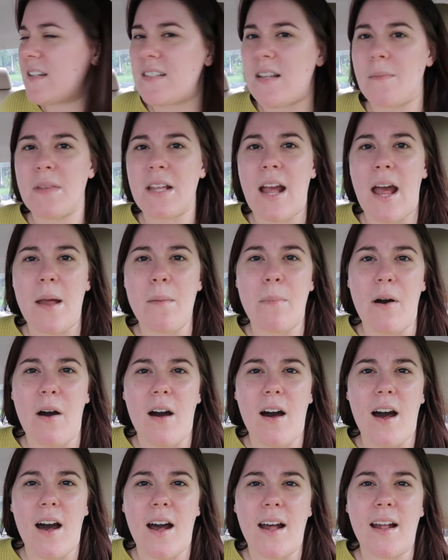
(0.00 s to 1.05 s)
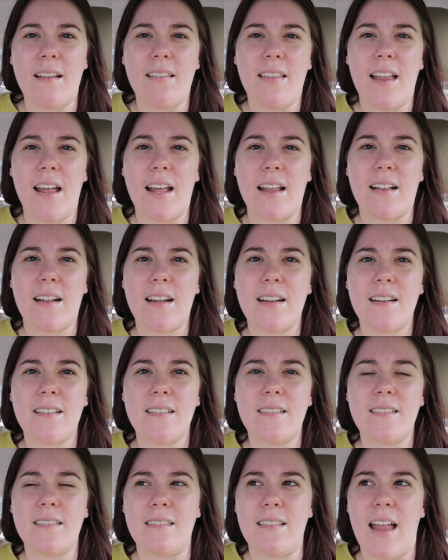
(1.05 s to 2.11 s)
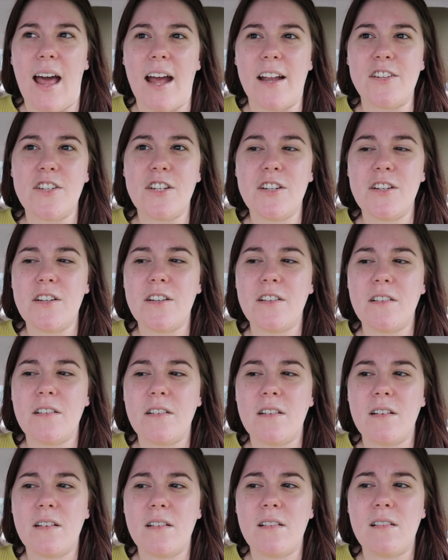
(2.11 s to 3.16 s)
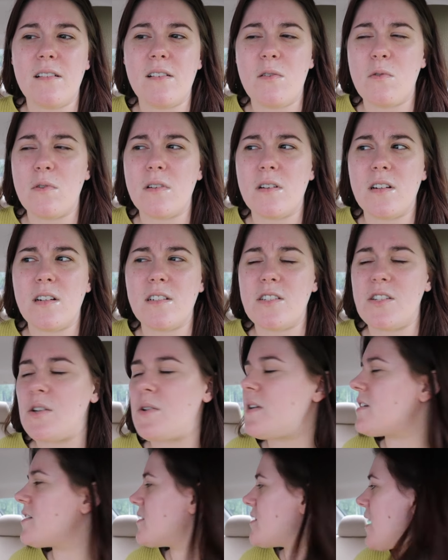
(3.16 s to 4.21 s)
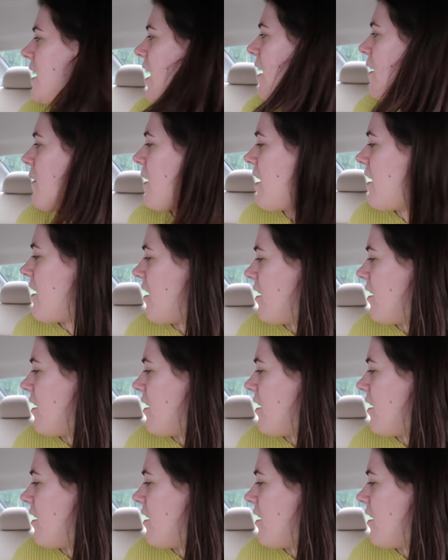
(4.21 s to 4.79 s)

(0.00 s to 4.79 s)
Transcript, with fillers: something I bought like last year or 2 years ago